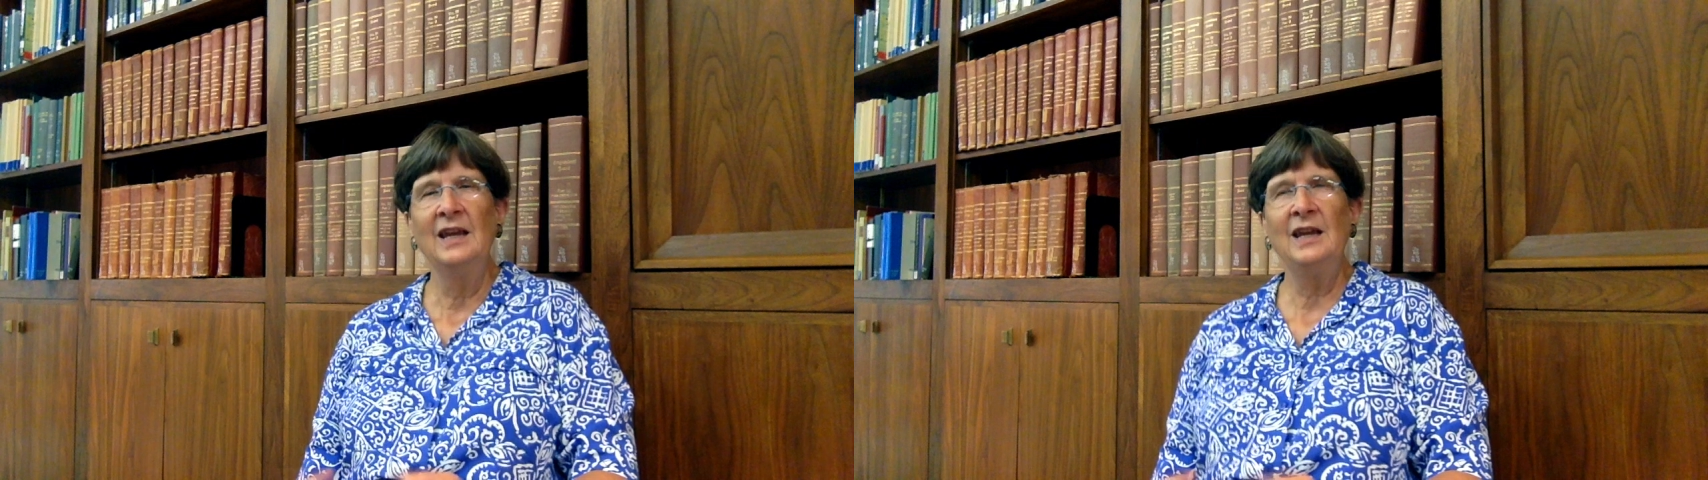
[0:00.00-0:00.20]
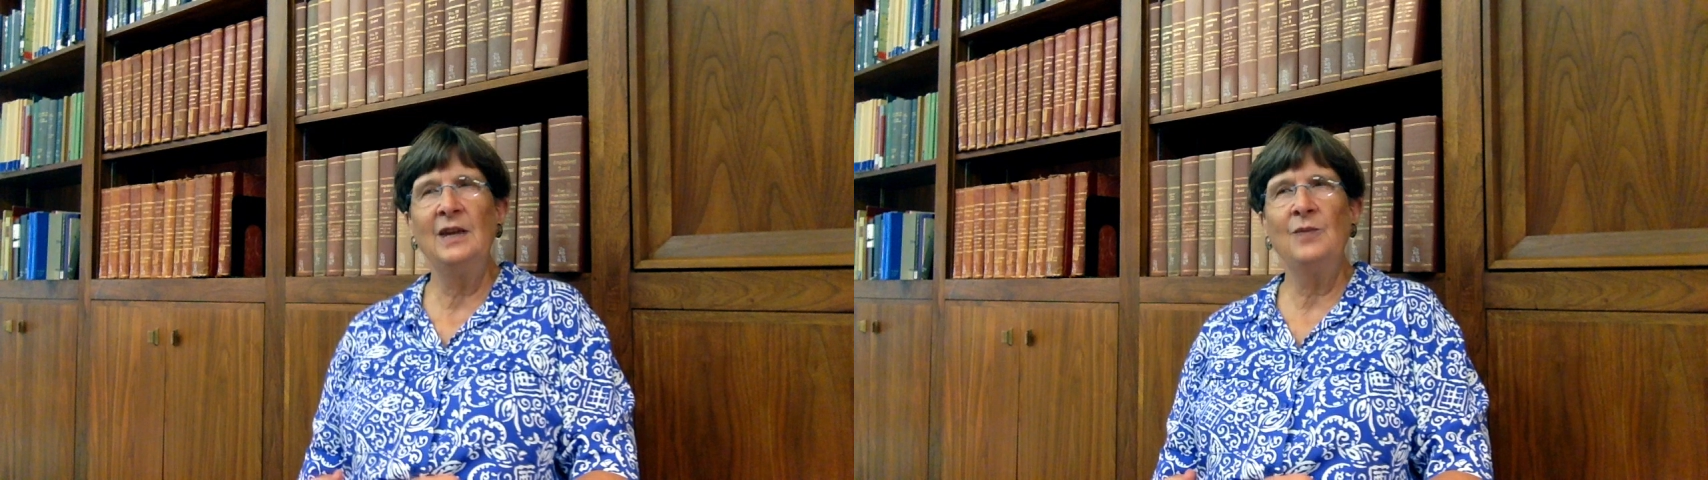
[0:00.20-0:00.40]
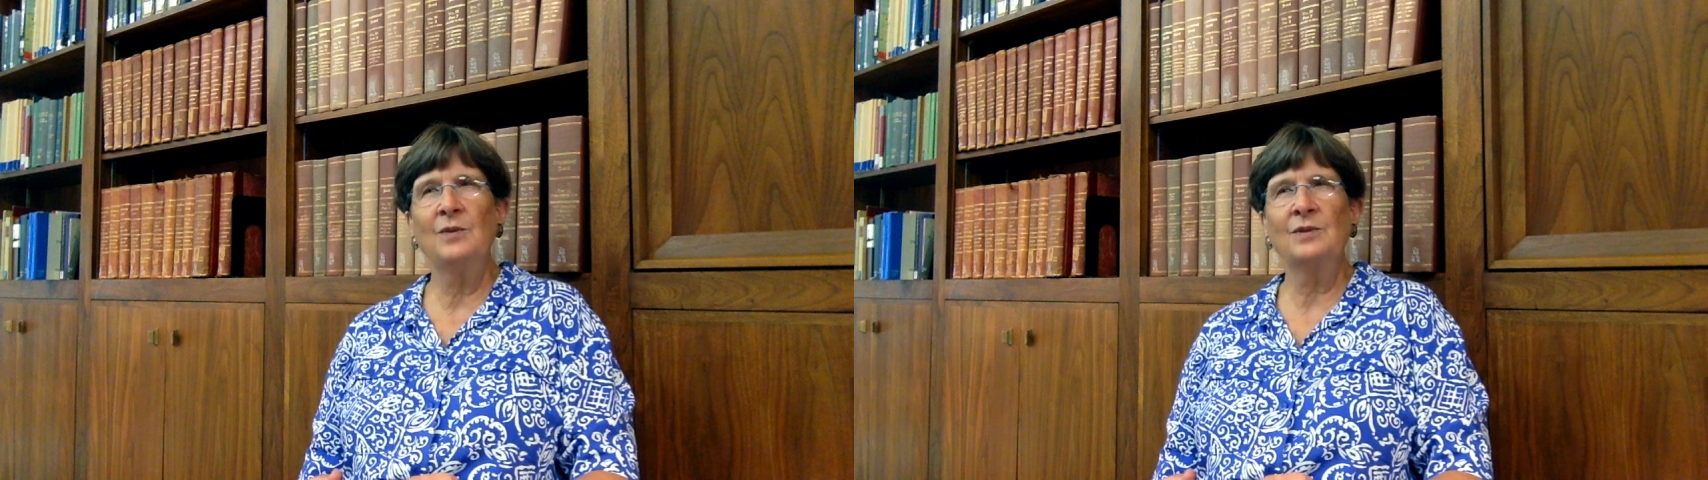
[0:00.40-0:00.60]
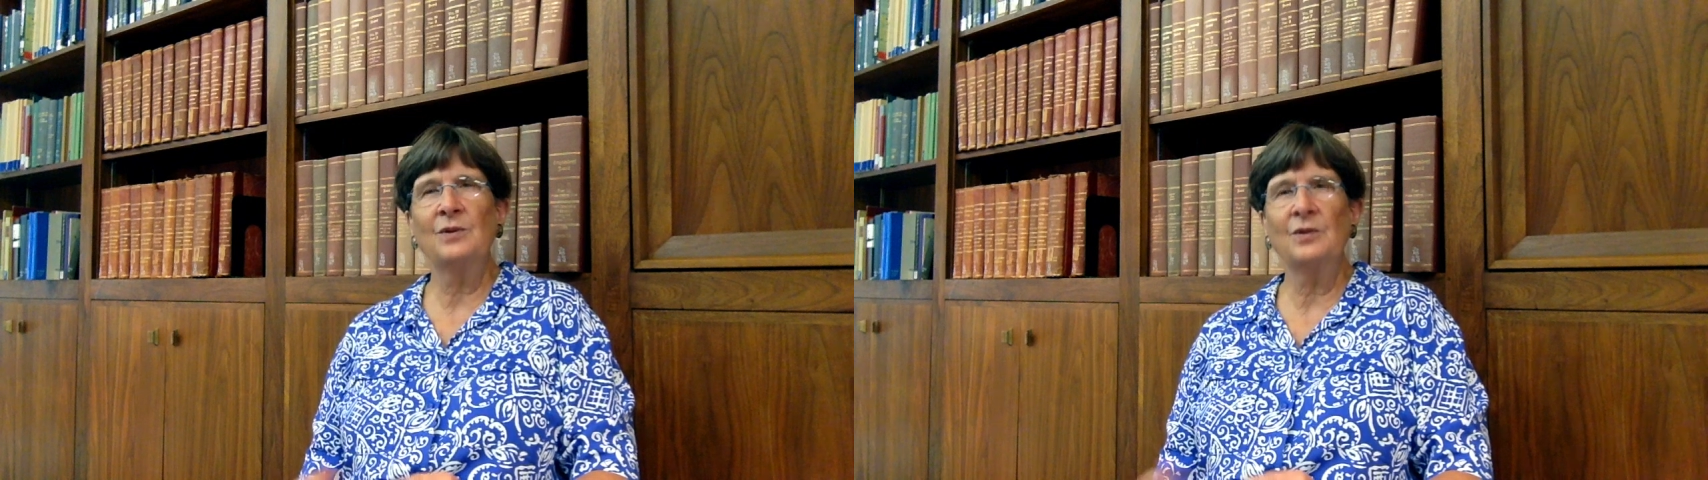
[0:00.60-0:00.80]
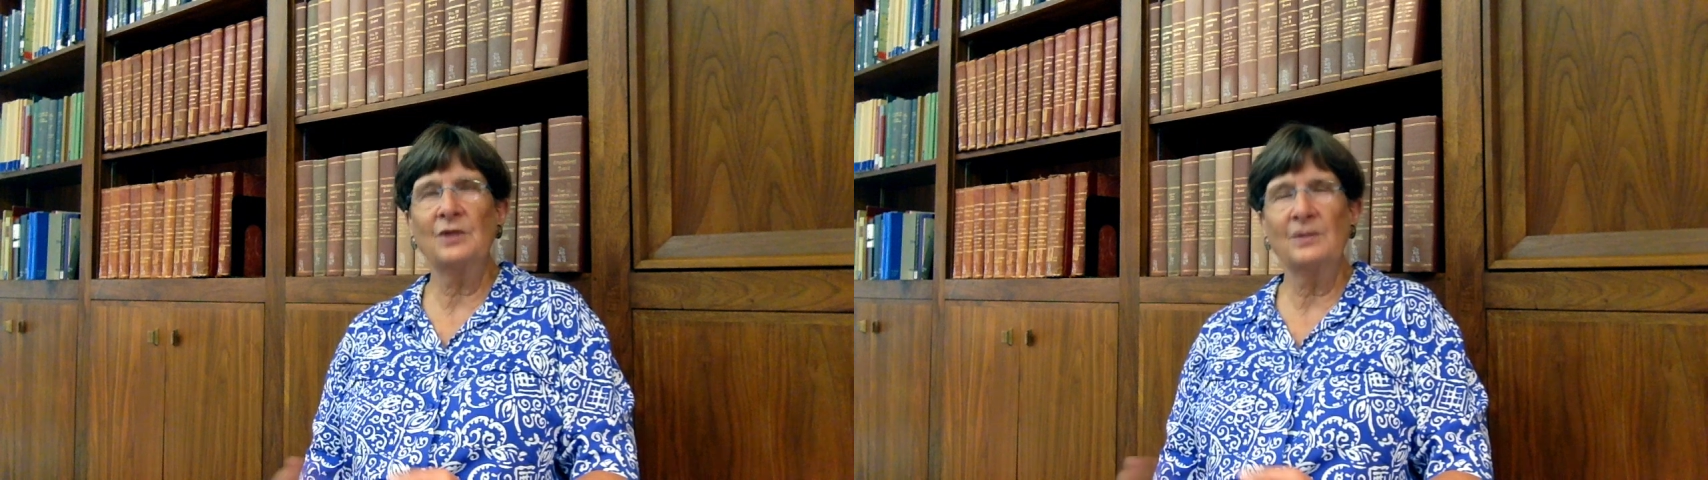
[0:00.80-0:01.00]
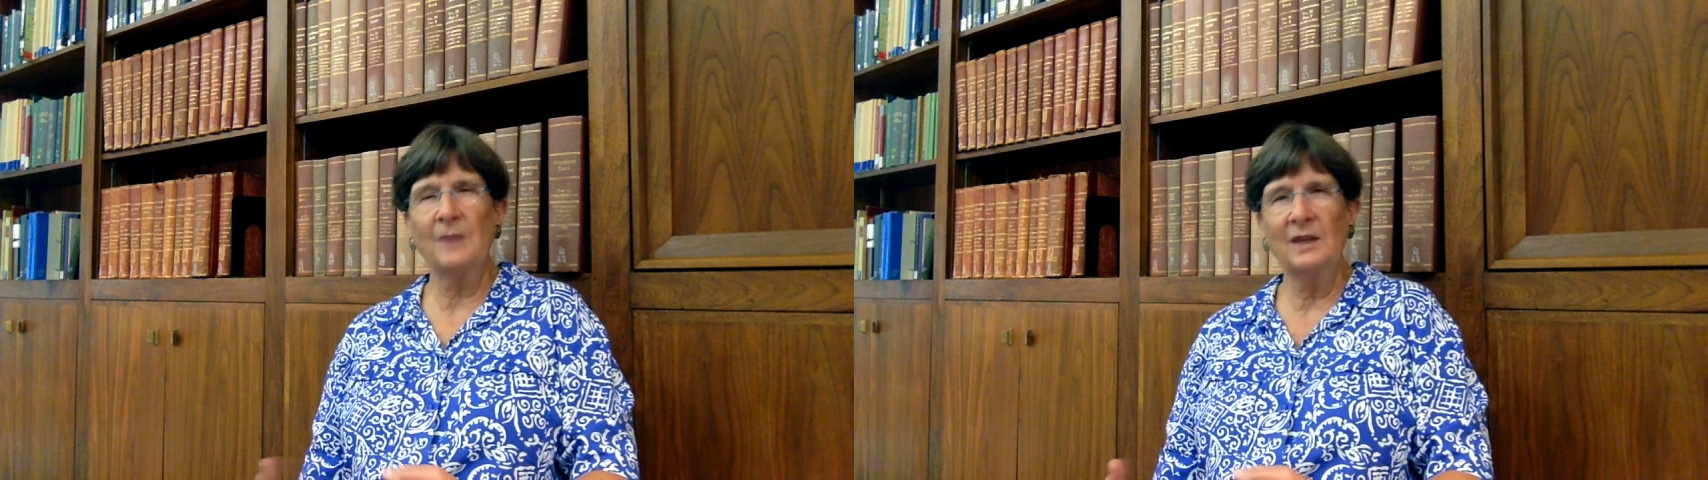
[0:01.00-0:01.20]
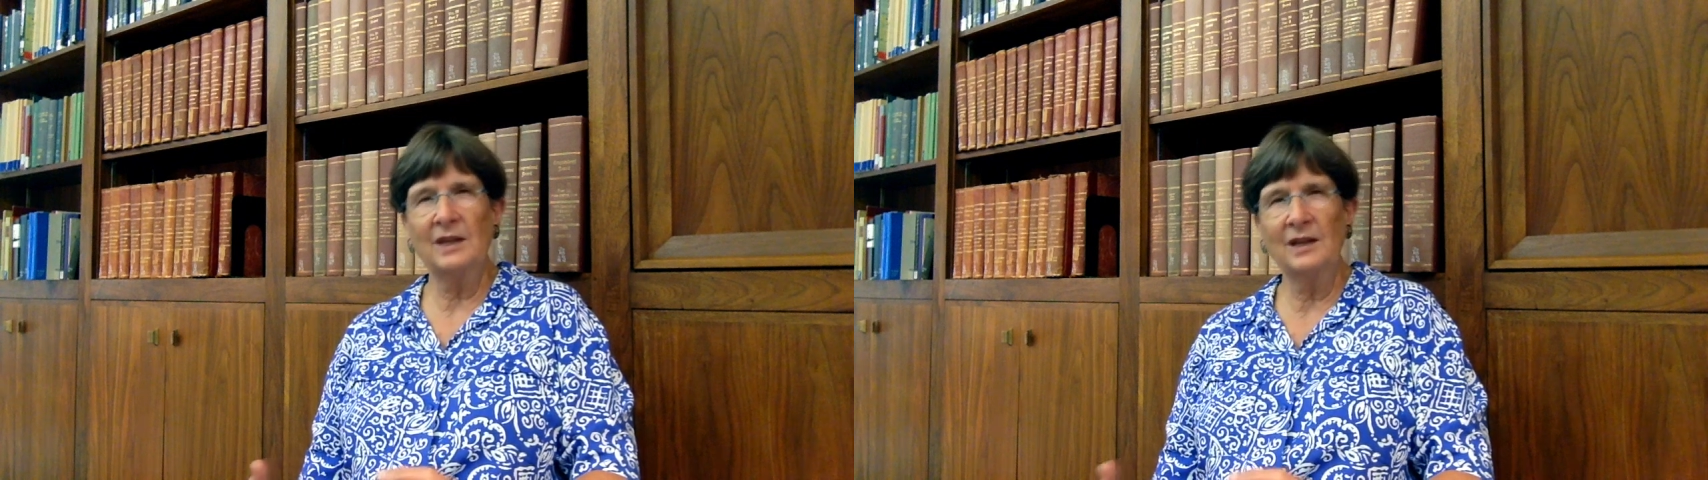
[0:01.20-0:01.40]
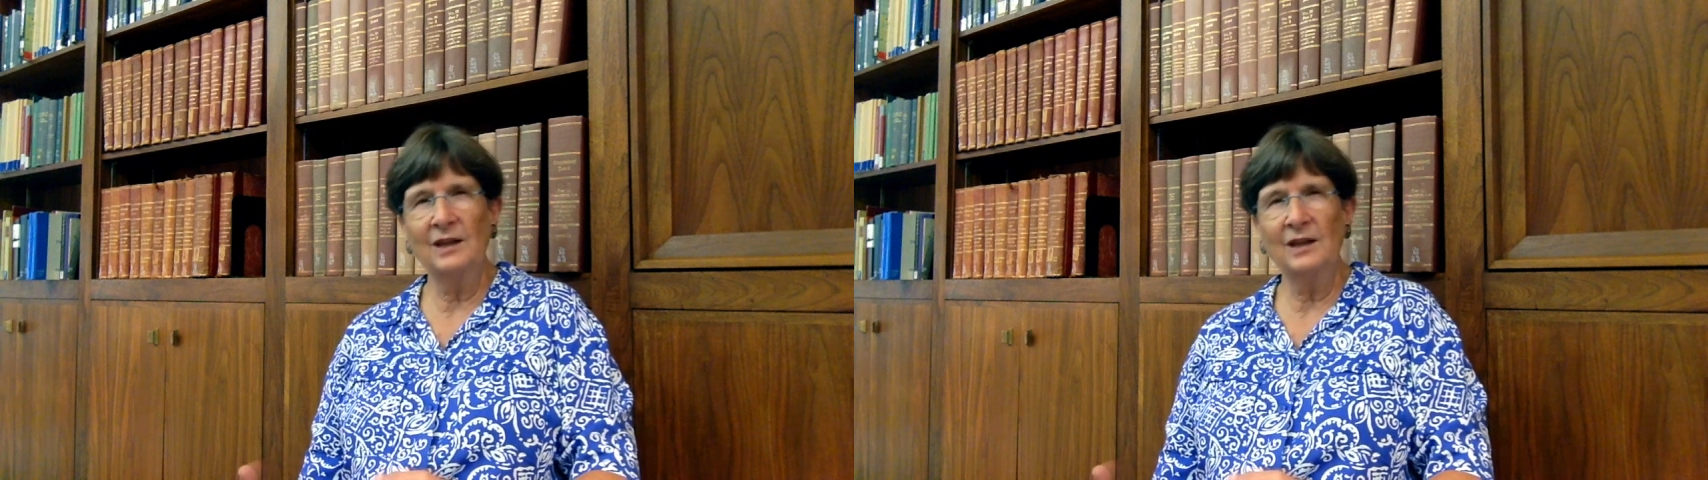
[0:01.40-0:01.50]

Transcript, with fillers: he was corresponding